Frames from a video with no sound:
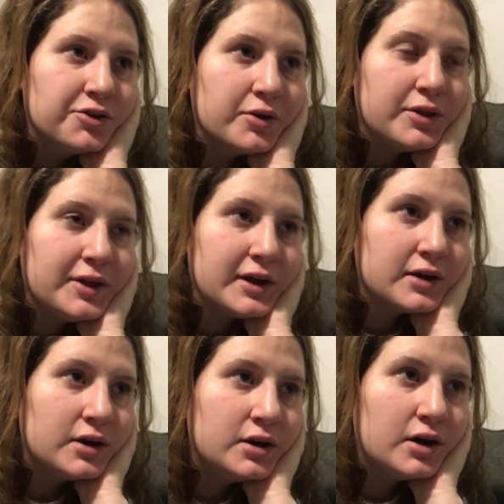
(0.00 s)
I think
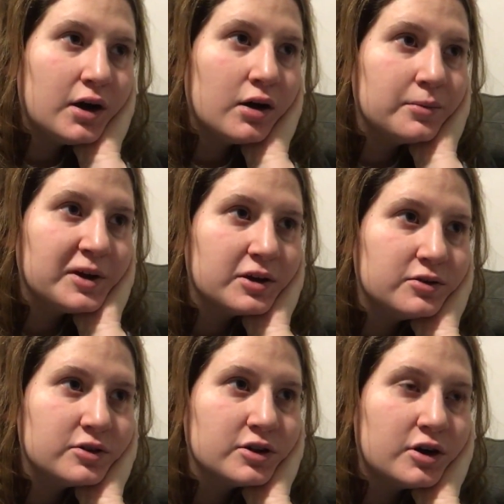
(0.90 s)
I'll be
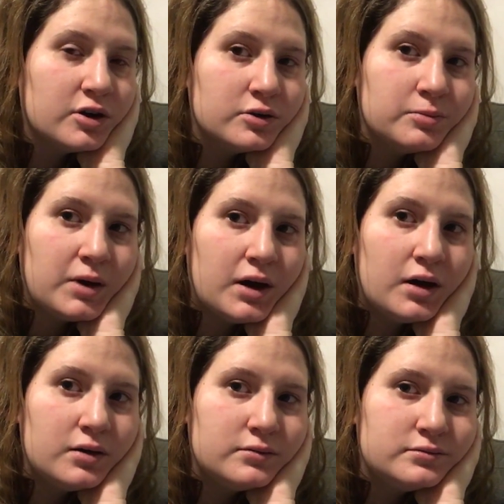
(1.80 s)
good to go, but